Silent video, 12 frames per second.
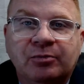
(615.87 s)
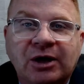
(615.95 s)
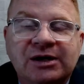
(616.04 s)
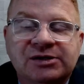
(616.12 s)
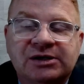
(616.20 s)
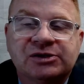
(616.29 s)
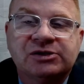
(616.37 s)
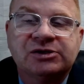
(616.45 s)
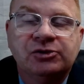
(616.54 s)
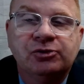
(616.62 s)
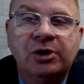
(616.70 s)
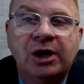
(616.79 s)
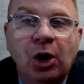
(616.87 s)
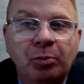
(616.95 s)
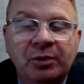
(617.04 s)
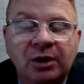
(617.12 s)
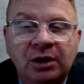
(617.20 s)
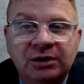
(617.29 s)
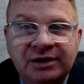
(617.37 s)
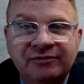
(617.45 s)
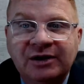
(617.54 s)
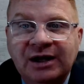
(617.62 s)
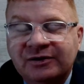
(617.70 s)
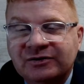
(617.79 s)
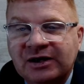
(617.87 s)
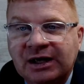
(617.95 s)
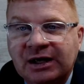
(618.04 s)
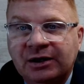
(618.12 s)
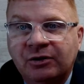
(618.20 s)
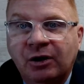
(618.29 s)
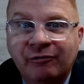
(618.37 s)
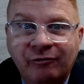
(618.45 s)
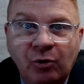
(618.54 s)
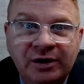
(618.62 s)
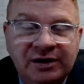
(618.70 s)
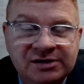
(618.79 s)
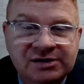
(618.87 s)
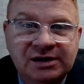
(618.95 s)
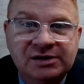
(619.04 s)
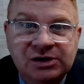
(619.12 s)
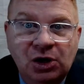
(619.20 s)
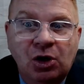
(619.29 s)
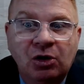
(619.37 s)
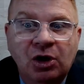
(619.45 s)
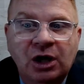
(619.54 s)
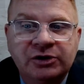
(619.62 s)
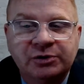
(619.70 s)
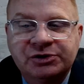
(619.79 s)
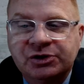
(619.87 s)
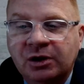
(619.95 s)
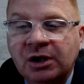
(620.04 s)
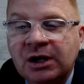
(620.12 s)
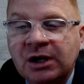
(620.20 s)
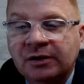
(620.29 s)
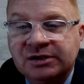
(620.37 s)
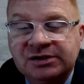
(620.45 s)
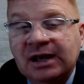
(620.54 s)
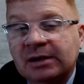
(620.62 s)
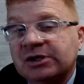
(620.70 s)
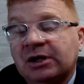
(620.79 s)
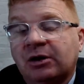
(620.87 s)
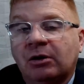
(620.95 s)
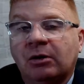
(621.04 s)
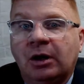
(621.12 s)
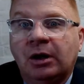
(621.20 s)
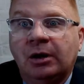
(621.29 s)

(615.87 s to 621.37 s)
process to help alleviate and avoid these things at all costs, which are the scams that are